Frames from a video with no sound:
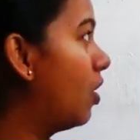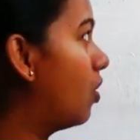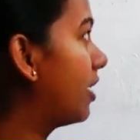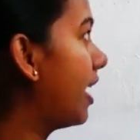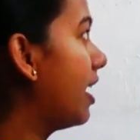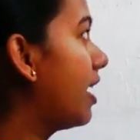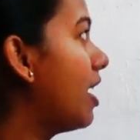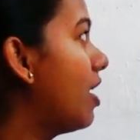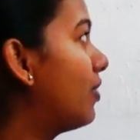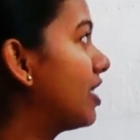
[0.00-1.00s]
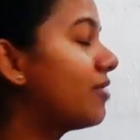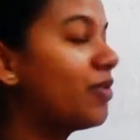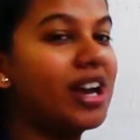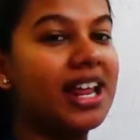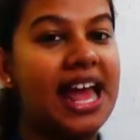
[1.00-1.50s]
Okay, first of all,
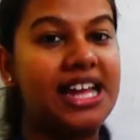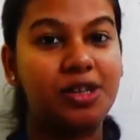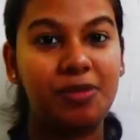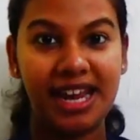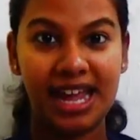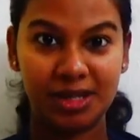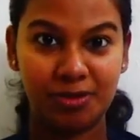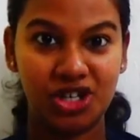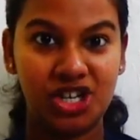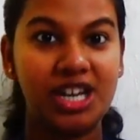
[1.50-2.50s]
an algebraic expression,